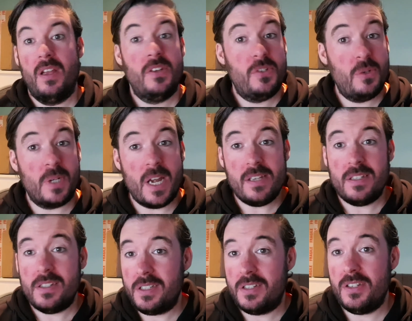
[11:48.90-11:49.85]
So guys,
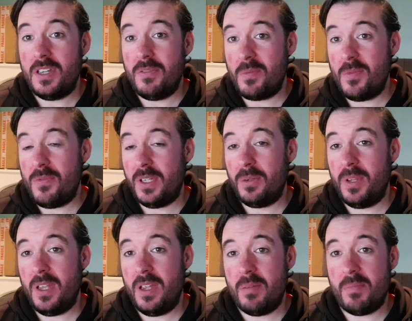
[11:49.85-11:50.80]
as you can see from the video
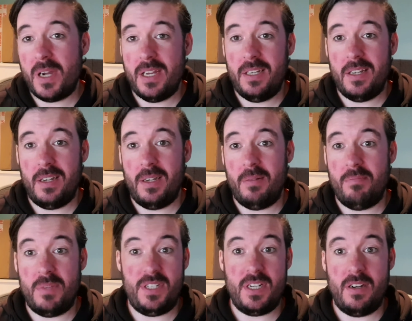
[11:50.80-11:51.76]
there, my
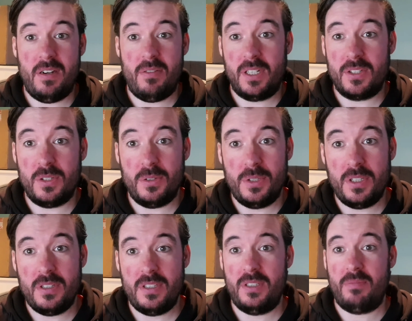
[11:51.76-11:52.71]
jerry rig
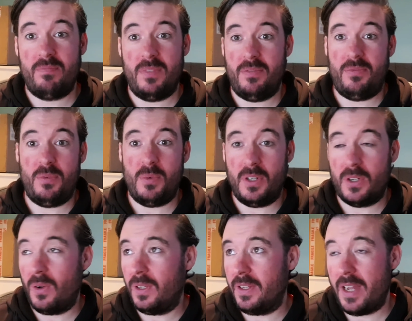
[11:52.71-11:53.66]
solution, if you want to
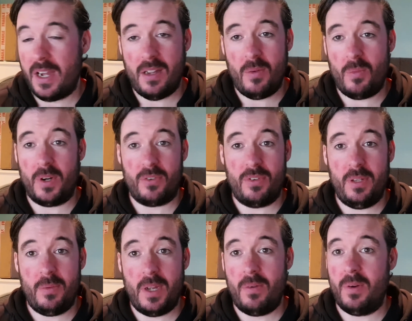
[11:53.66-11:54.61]
call it that, it worked really
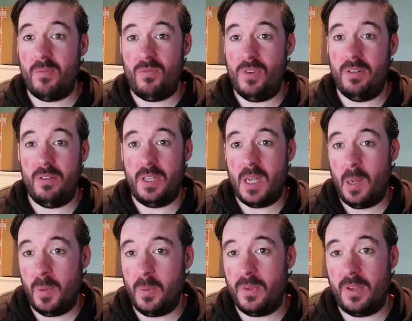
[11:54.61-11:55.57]
well, and I'm really
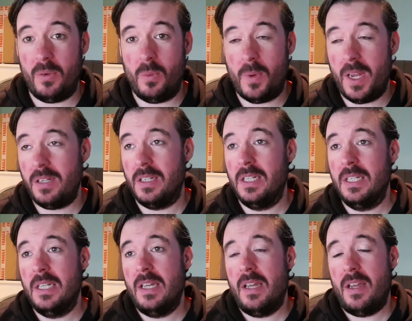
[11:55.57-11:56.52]
happy with how it went.
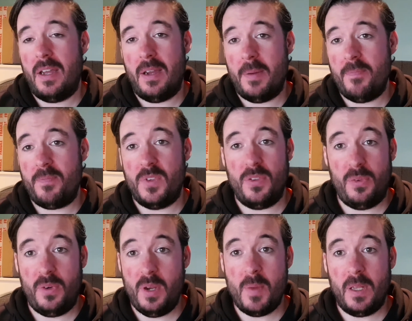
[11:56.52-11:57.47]
The
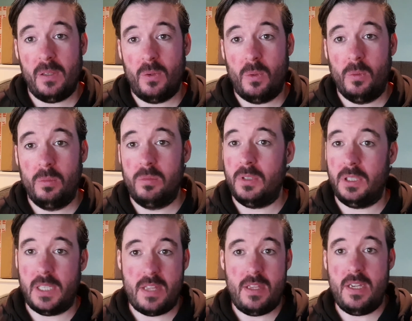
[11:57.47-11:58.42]
3mm hole
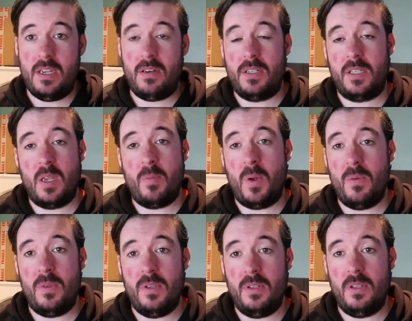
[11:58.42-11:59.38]
let the air escape
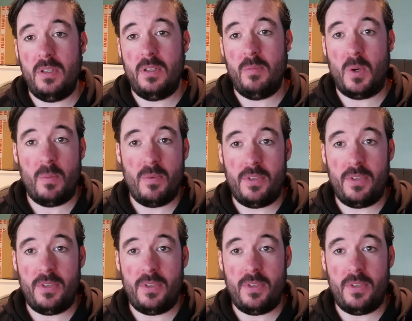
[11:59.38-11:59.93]
out the bottom of